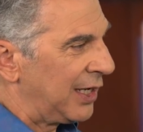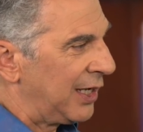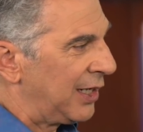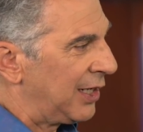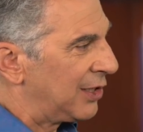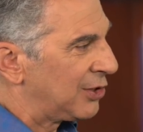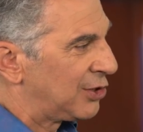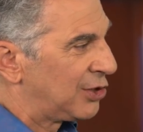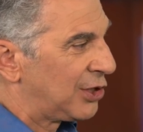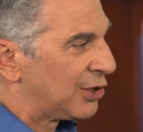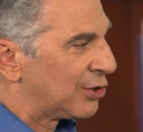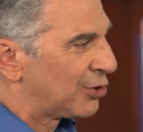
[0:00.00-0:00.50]
It
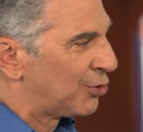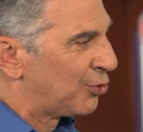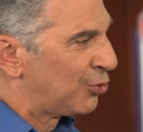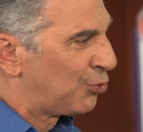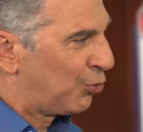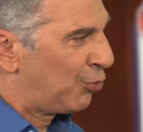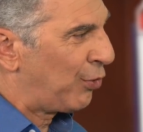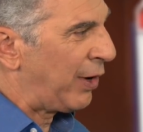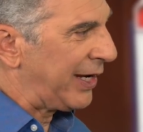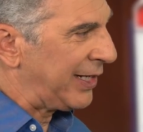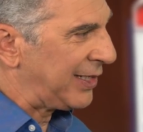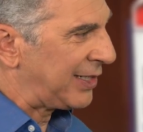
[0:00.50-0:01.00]
is just
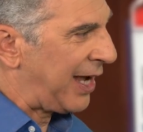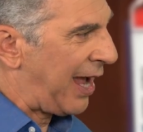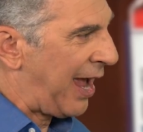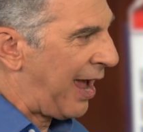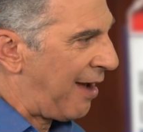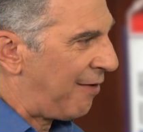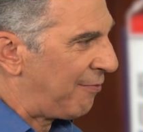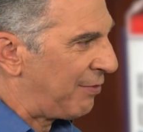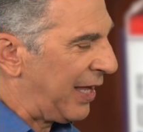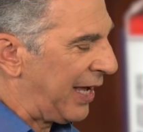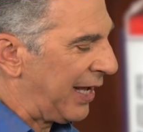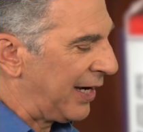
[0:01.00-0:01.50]
great to
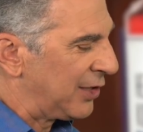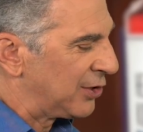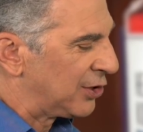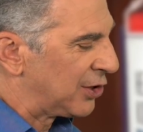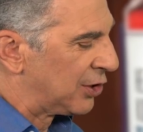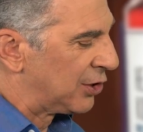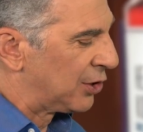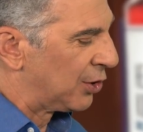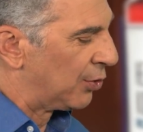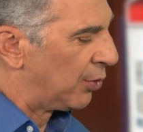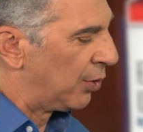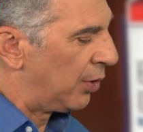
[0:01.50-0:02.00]
have that as a
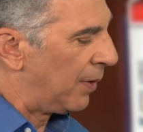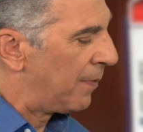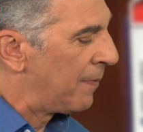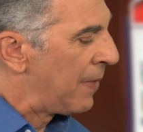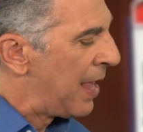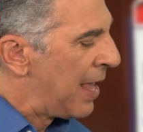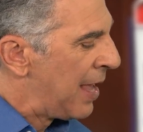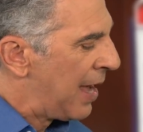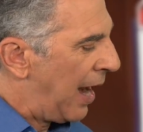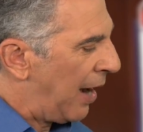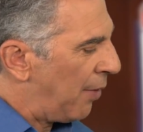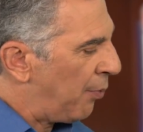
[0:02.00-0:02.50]
tool.
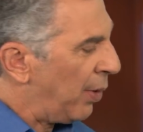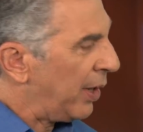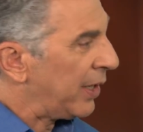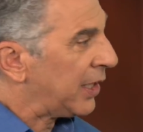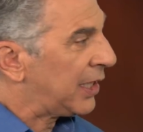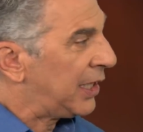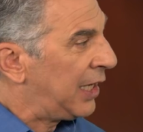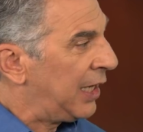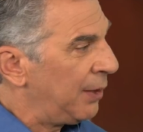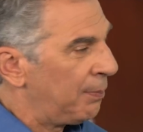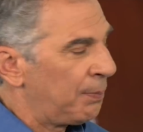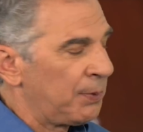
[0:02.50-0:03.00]
I want to
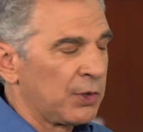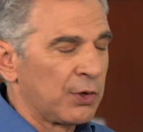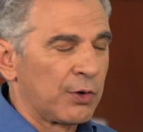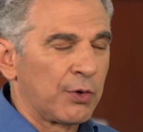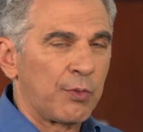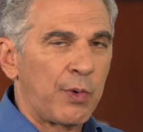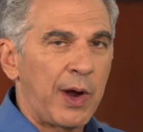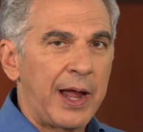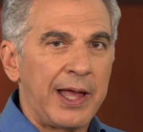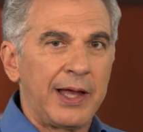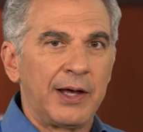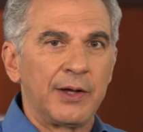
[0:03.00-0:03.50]
keep you
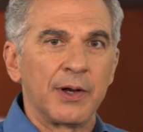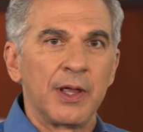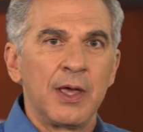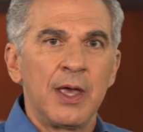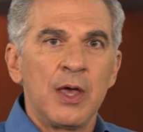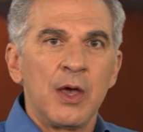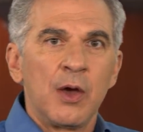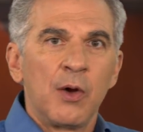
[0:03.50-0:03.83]
around.